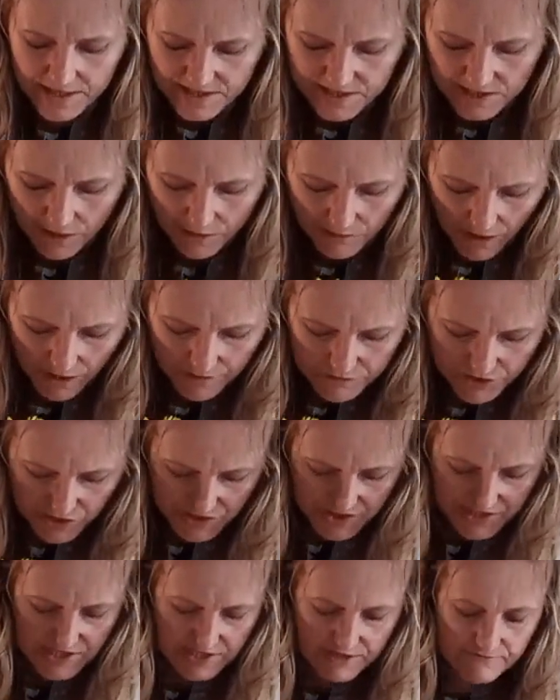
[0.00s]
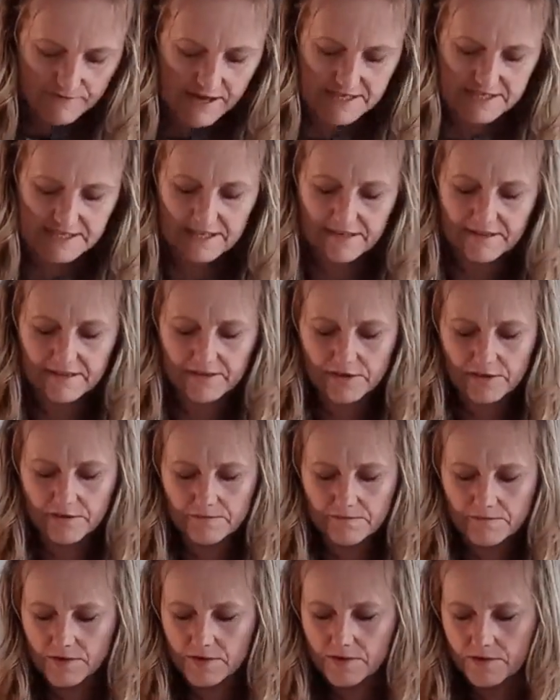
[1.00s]
So I'm just threading
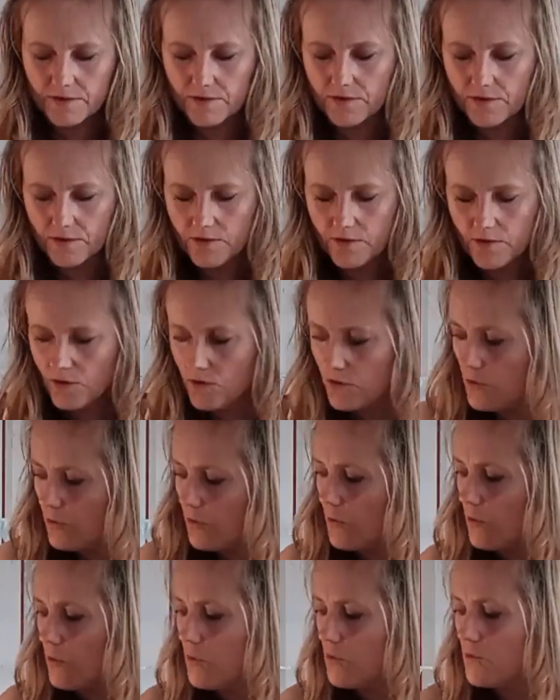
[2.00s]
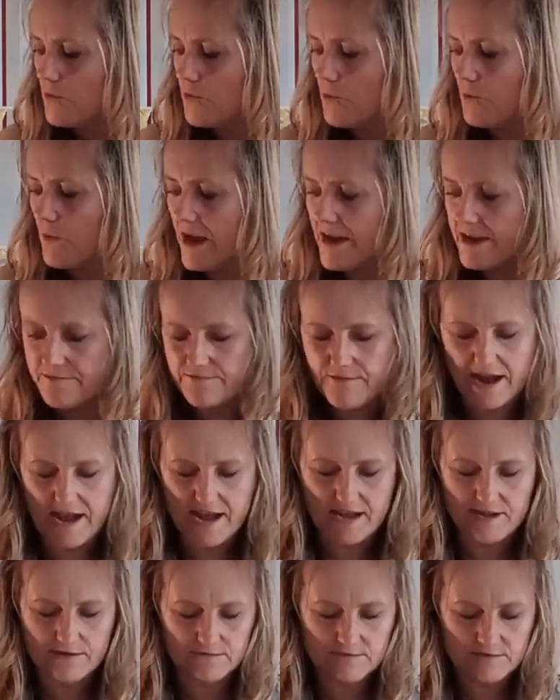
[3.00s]
them all the way
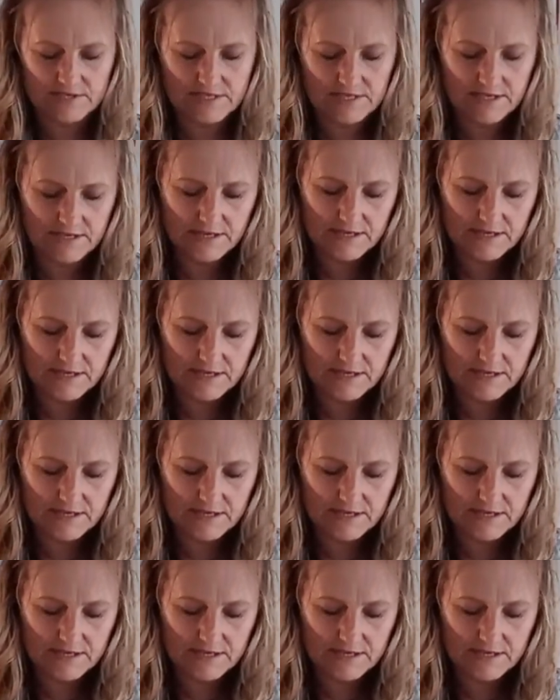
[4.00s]
round.